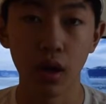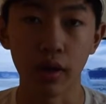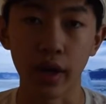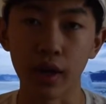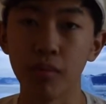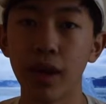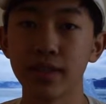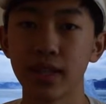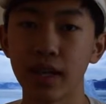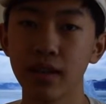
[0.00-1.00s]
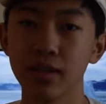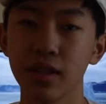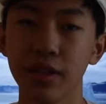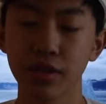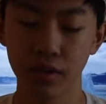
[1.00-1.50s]
Okay, my second
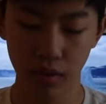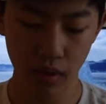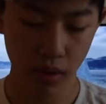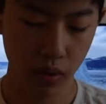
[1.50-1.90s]
sneaker sold